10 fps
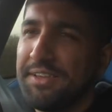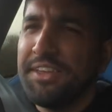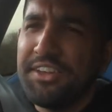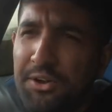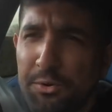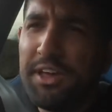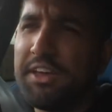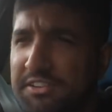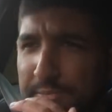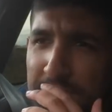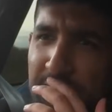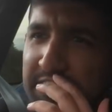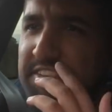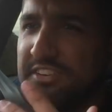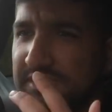You know, like it's a bit
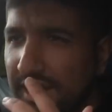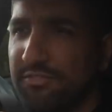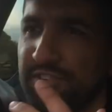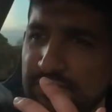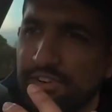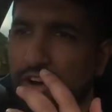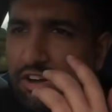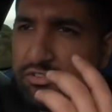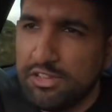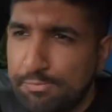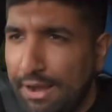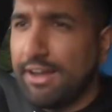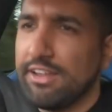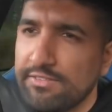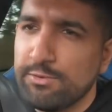crazy because I've driven cars at this power
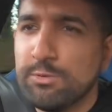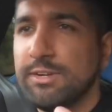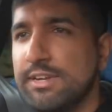level,